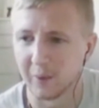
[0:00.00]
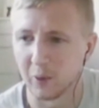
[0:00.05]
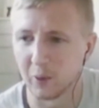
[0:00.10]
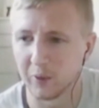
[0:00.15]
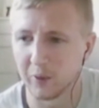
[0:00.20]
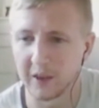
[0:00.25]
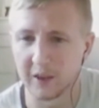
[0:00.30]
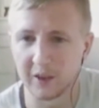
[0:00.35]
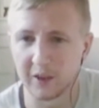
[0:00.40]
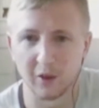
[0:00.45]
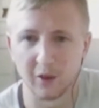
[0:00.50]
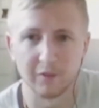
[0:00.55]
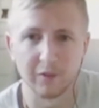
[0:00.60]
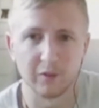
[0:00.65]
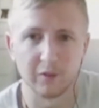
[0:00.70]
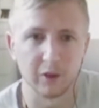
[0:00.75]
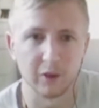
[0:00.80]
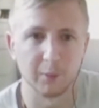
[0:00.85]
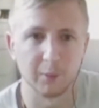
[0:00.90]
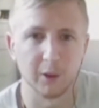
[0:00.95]
all this
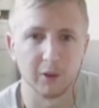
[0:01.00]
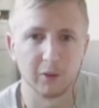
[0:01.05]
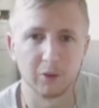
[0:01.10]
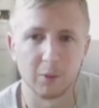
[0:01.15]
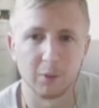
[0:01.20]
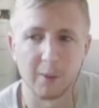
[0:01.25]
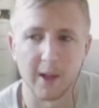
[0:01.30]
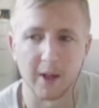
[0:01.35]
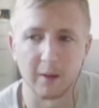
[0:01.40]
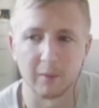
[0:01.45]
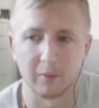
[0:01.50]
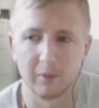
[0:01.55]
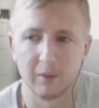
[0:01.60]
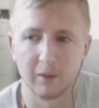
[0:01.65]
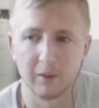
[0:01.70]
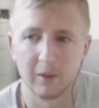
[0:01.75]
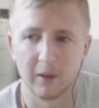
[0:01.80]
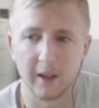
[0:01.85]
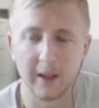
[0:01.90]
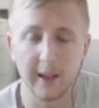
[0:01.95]
stuff you just spoke about,
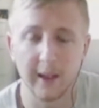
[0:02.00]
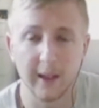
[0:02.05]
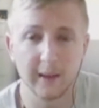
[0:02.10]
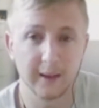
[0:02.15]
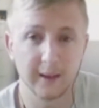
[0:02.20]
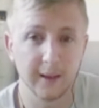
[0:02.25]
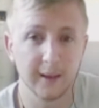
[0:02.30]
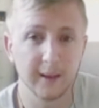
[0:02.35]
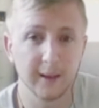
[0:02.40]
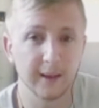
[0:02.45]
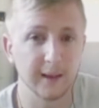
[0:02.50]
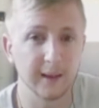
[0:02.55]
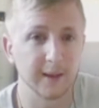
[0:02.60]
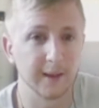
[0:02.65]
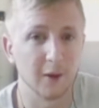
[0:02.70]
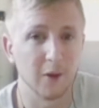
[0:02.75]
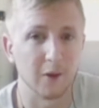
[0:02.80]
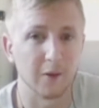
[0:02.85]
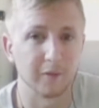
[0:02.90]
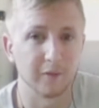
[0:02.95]
it is easy
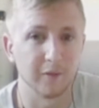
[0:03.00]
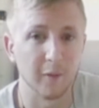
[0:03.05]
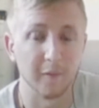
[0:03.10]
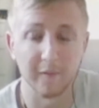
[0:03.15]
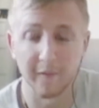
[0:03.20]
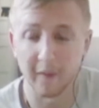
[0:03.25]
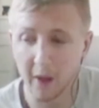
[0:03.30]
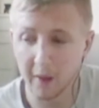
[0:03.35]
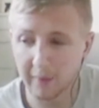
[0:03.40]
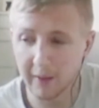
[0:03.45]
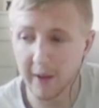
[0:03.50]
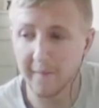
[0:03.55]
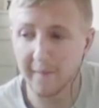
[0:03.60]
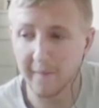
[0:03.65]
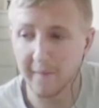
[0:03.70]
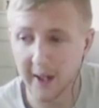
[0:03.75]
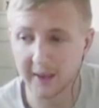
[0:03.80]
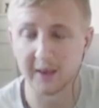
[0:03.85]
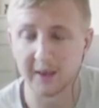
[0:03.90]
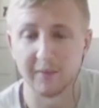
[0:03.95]
stuff, very
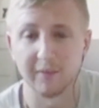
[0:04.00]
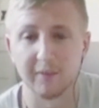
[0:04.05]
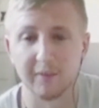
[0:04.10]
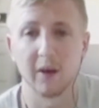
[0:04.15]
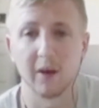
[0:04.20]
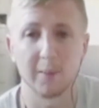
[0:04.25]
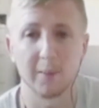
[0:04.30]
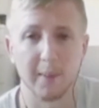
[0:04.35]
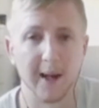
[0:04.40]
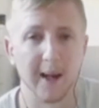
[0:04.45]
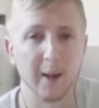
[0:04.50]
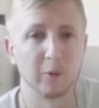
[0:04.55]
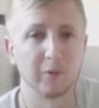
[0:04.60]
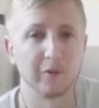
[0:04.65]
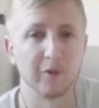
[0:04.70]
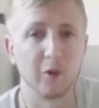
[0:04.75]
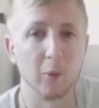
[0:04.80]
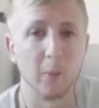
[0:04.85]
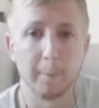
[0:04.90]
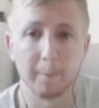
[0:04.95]
effective, very
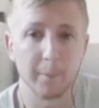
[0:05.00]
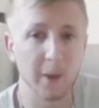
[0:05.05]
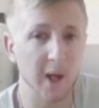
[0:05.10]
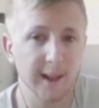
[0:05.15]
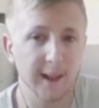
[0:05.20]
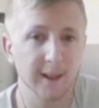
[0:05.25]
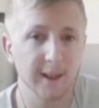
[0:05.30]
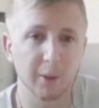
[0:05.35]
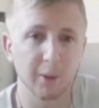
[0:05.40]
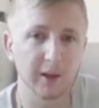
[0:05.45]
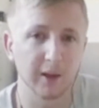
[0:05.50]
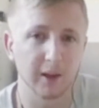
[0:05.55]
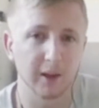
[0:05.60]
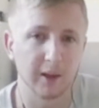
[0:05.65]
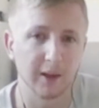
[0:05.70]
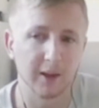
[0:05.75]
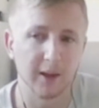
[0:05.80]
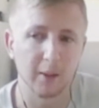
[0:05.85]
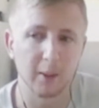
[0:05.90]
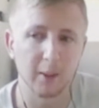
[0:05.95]
powerful, but anybody
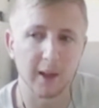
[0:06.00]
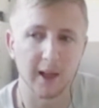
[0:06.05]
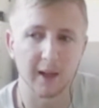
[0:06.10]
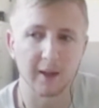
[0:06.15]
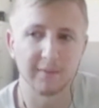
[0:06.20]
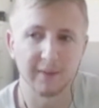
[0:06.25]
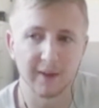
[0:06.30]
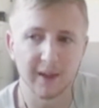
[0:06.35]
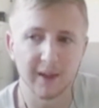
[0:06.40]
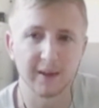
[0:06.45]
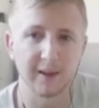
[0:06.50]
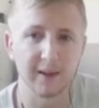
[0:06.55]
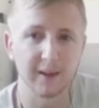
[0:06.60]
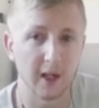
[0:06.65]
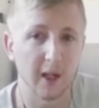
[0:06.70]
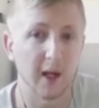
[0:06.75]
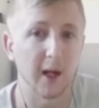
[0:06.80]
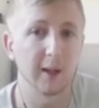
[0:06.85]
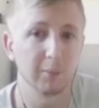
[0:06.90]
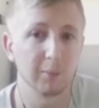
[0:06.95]
can do it. And I think the
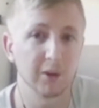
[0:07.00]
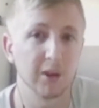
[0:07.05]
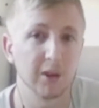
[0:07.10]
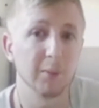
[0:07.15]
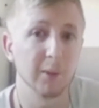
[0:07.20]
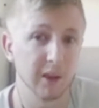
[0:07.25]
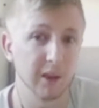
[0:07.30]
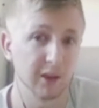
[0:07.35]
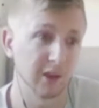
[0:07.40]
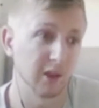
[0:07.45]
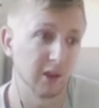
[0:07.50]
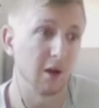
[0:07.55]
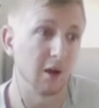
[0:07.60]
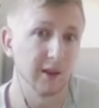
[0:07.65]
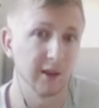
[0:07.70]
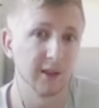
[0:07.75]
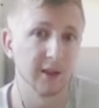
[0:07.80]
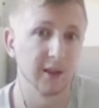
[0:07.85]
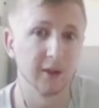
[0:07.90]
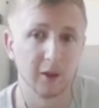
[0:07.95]
time to be
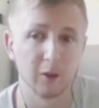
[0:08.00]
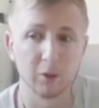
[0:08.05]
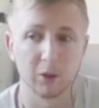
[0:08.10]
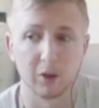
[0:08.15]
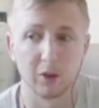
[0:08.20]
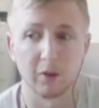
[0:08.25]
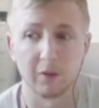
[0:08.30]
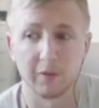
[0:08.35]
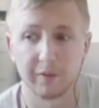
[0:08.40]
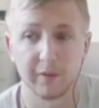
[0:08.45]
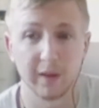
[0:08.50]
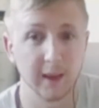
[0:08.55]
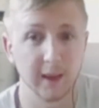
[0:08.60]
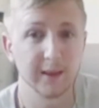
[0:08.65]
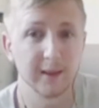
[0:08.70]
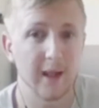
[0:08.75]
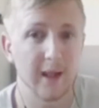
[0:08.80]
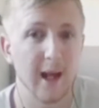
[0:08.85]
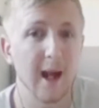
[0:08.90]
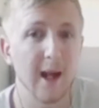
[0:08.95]
starting to do stuff
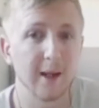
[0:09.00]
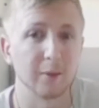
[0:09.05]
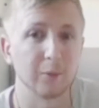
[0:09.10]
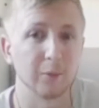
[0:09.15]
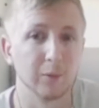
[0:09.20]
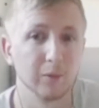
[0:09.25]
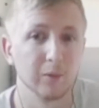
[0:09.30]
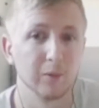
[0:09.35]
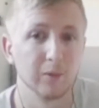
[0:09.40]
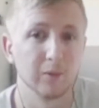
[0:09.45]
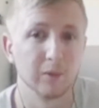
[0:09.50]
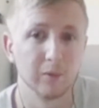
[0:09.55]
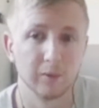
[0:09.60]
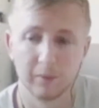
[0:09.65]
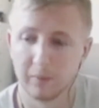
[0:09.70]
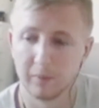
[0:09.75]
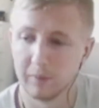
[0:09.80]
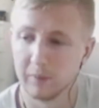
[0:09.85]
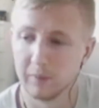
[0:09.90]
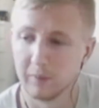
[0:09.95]
is now.
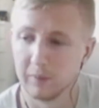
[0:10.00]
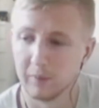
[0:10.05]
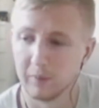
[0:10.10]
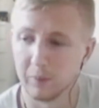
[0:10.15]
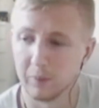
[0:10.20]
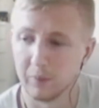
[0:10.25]
Yeah,